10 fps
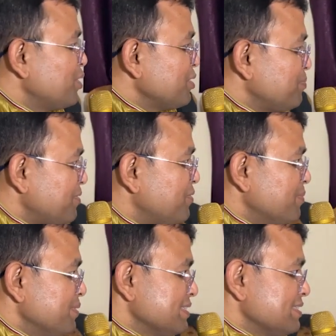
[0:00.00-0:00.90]
your
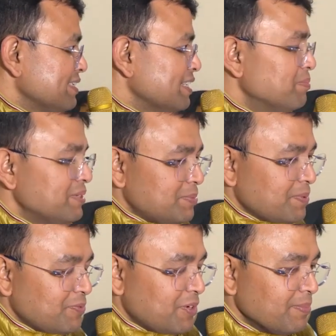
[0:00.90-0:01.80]
performance, the government's
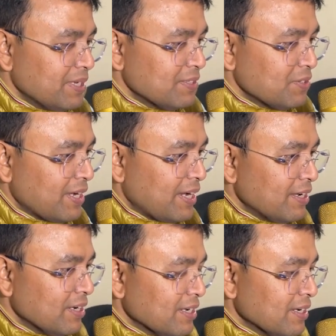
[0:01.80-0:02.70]
performance.
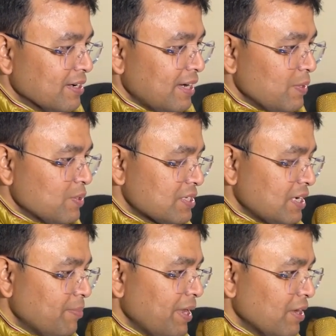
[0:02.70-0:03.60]
When I was
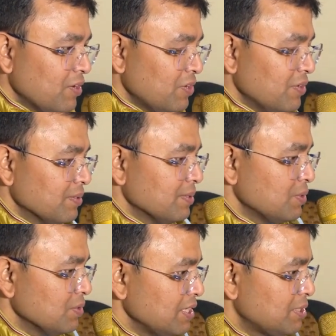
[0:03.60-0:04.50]
coming
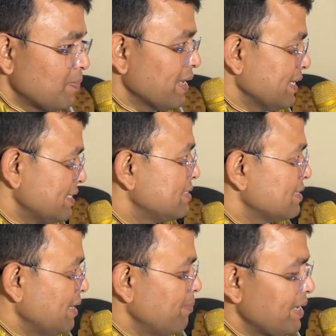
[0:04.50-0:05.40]
to this place,
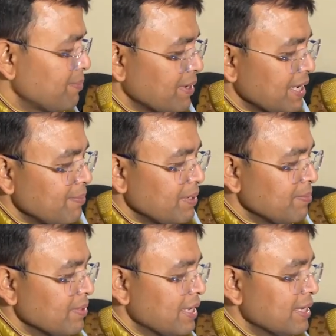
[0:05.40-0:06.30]
I met many
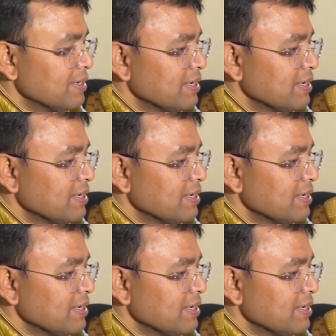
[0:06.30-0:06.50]
people, and